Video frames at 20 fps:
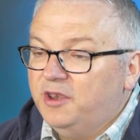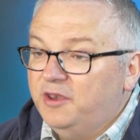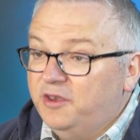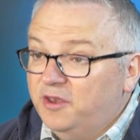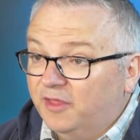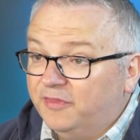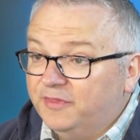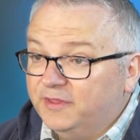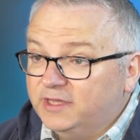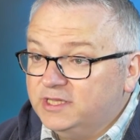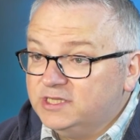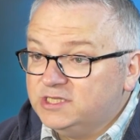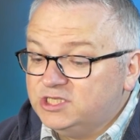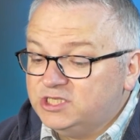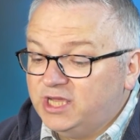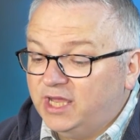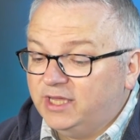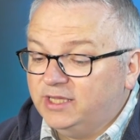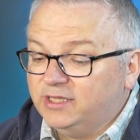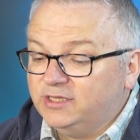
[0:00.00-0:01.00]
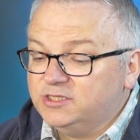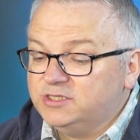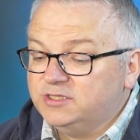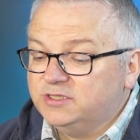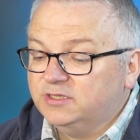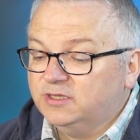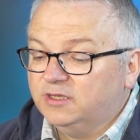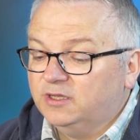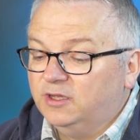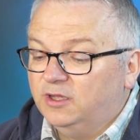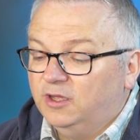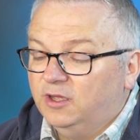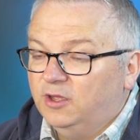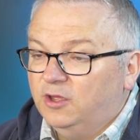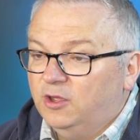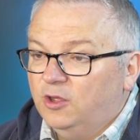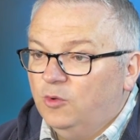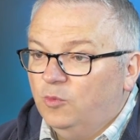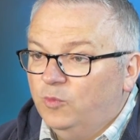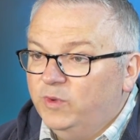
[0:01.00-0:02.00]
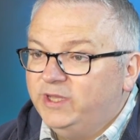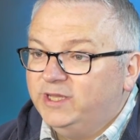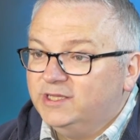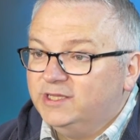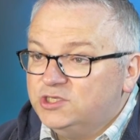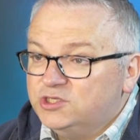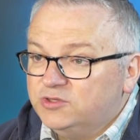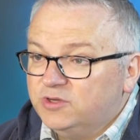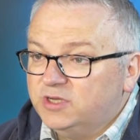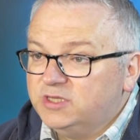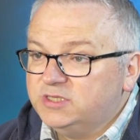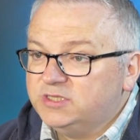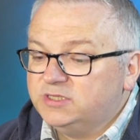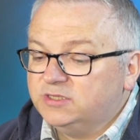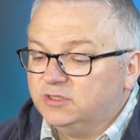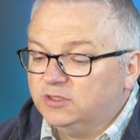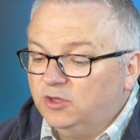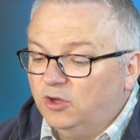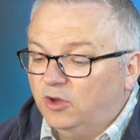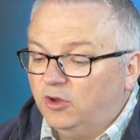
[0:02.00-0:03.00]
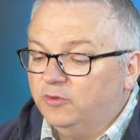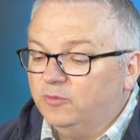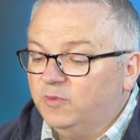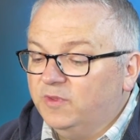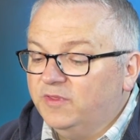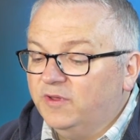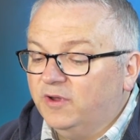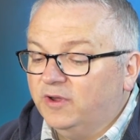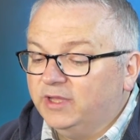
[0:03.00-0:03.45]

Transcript: Nothing has changed. We can trust God with our